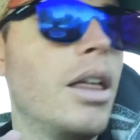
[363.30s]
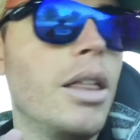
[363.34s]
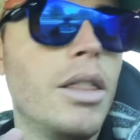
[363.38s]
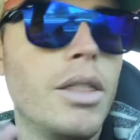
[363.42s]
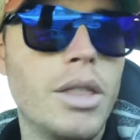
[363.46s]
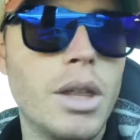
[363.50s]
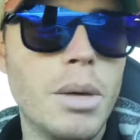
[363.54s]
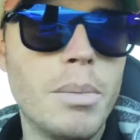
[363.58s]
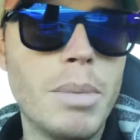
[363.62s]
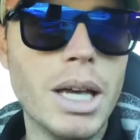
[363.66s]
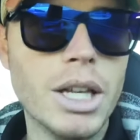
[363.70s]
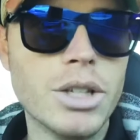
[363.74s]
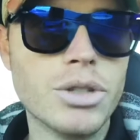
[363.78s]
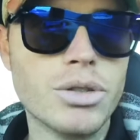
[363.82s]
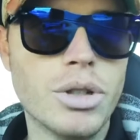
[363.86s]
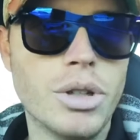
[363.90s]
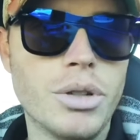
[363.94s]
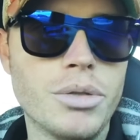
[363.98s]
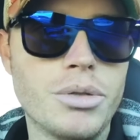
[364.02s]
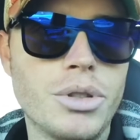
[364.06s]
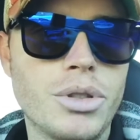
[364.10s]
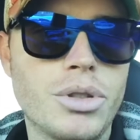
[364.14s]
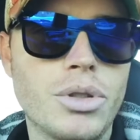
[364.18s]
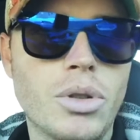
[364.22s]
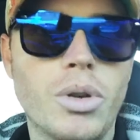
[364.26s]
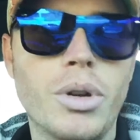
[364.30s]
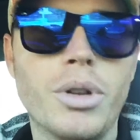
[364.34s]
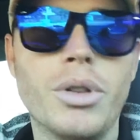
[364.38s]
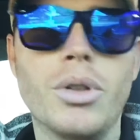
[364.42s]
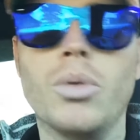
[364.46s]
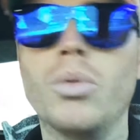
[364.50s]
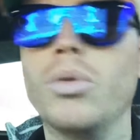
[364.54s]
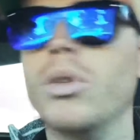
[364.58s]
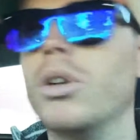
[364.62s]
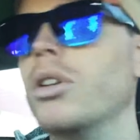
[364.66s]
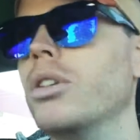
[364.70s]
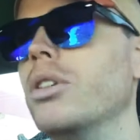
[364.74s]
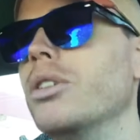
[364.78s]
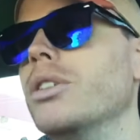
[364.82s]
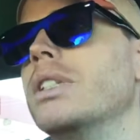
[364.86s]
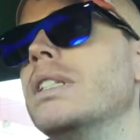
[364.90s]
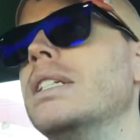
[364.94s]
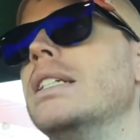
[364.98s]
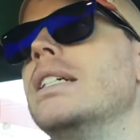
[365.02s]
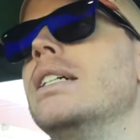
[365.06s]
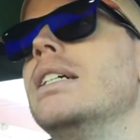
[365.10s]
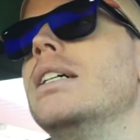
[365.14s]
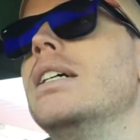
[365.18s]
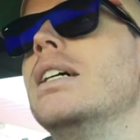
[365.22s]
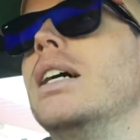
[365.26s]
the best grocery store in the world.
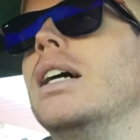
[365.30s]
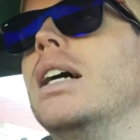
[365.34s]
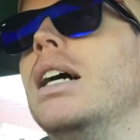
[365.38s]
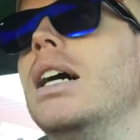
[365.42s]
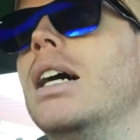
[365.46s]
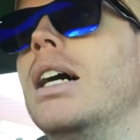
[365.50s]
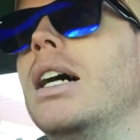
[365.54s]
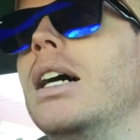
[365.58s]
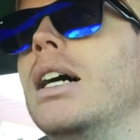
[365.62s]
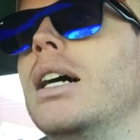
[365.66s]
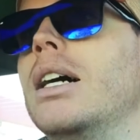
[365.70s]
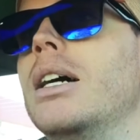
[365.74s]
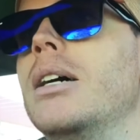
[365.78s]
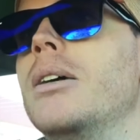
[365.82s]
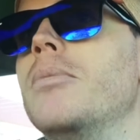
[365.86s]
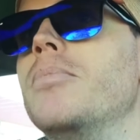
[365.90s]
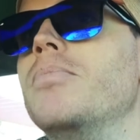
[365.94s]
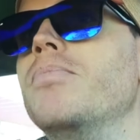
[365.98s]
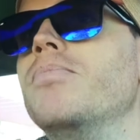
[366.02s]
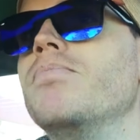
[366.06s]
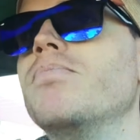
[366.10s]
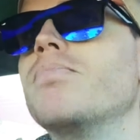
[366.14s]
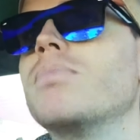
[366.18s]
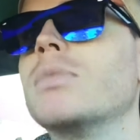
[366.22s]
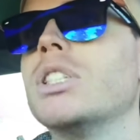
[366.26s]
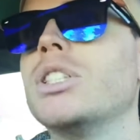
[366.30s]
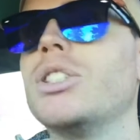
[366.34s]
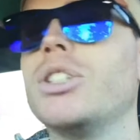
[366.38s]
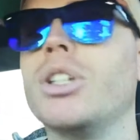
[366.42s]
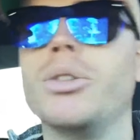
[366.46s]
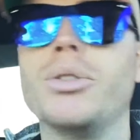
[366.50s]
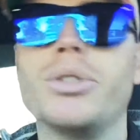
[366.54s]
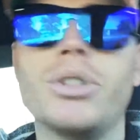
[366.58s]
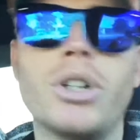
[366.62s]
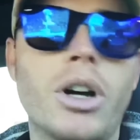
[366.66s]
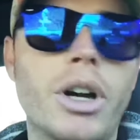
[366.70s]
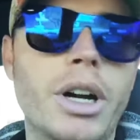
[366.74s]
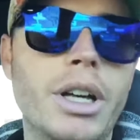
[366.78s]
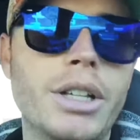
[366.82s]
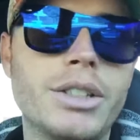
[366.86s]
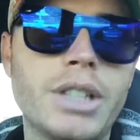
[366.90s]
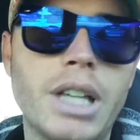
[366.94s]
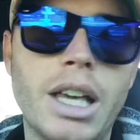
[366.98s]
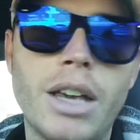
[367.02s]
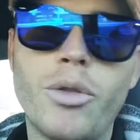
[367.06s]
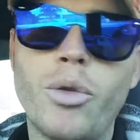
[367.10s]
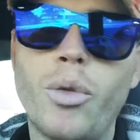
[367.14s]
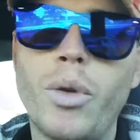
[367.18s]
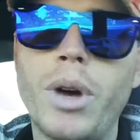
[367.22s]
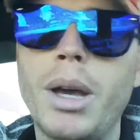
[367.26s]
So sorry,
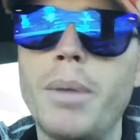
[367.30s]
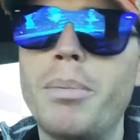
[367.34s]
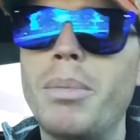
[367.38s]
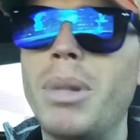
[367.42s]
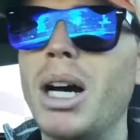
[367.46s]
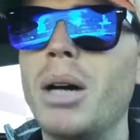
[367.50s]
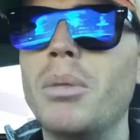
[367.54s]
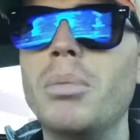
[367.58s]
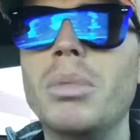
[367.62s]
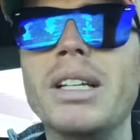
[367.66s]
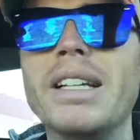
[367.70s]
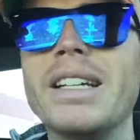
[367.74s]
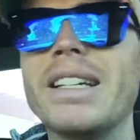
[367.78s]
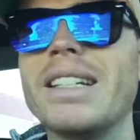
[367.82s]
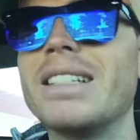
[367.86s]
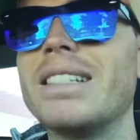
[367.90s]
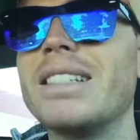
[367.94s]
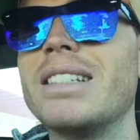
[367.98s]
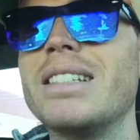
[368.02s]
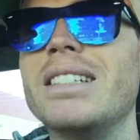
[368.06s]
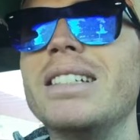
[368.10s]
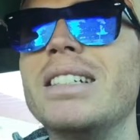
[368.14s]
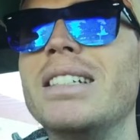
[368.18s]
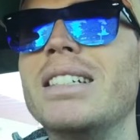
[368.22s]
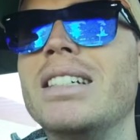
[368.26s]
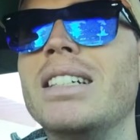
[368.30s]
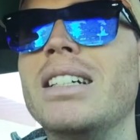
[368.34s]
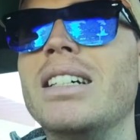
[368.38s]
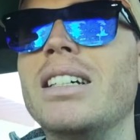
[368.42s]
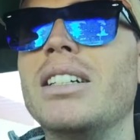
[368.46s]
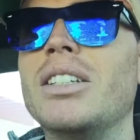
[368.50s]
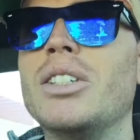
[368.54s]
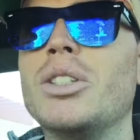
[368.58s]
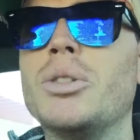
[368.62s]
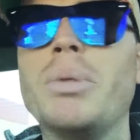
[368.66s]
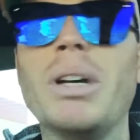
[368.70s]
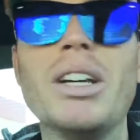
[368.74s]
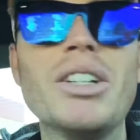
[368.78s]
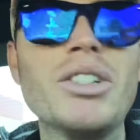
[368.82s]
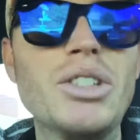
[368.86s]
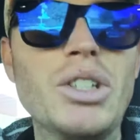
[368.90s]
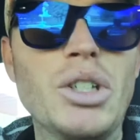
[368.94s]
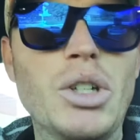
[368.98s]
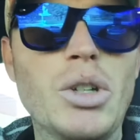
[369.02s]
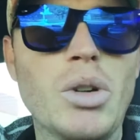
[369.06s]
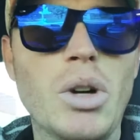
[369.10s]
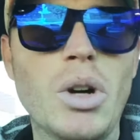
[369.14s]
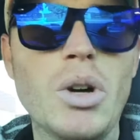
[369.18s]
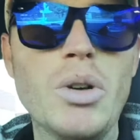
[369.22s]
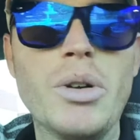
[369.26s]
Safeway, Publix, especially
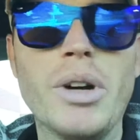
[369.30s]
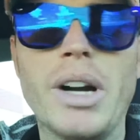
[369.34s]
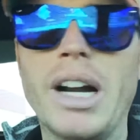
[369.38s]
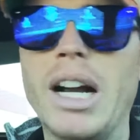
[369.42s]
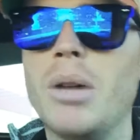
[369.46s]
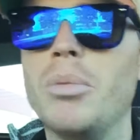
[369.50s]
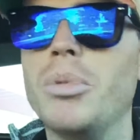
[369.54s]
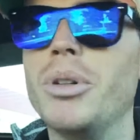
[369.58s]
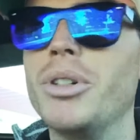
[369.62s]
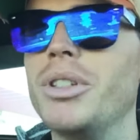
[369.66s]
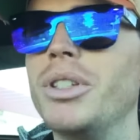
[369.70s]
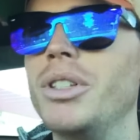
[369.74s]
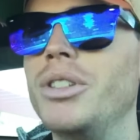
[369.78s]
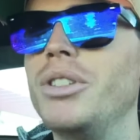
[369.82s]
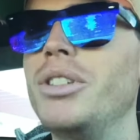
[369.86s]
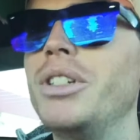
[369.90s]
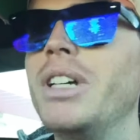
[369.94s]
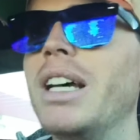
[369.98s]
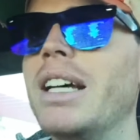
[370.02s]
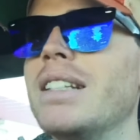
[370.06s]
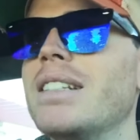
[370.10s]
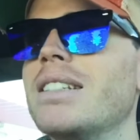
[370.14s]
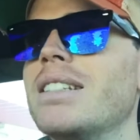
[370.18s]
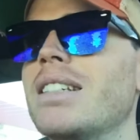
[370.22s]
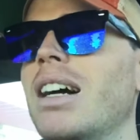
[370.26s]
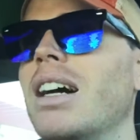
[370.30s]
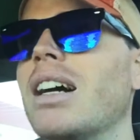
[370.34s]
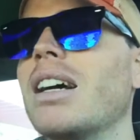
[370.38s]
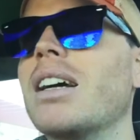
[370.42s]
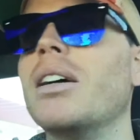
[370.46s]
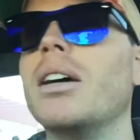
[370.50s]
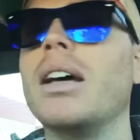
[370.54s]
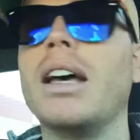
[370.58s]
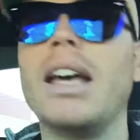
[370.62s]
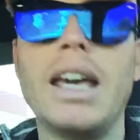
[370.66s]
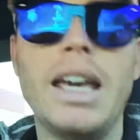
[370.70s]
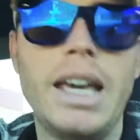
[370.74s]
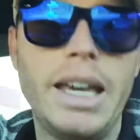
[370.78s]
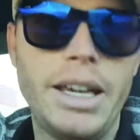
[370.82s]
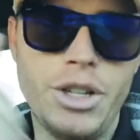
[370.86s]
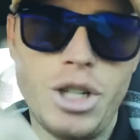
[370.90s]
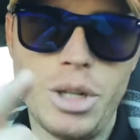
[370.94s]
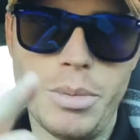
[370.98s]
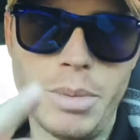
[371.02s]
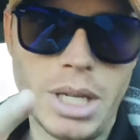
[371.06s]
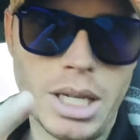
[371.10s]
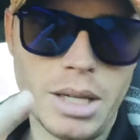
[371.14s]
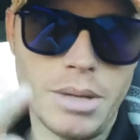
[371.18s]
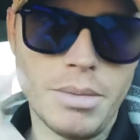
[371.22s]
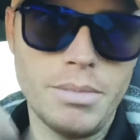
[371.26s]
Kroger, Albertsons, you guys suck.
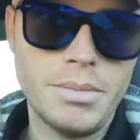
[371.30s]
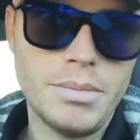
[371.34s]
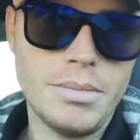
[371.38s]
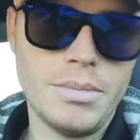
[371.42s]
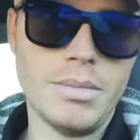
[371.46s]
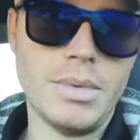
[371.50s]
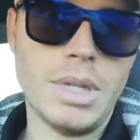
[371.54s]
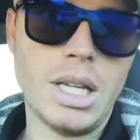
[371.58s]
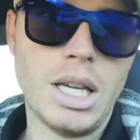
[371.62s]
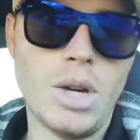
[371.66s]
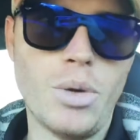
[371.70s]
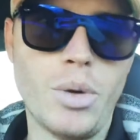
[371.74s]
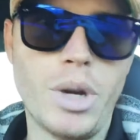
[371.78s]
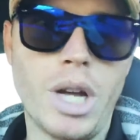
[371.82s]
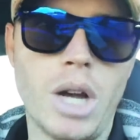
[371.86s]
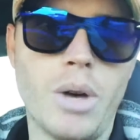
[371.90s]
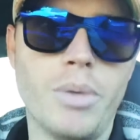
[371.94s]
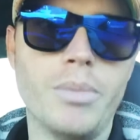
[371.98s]
HEB, here we go.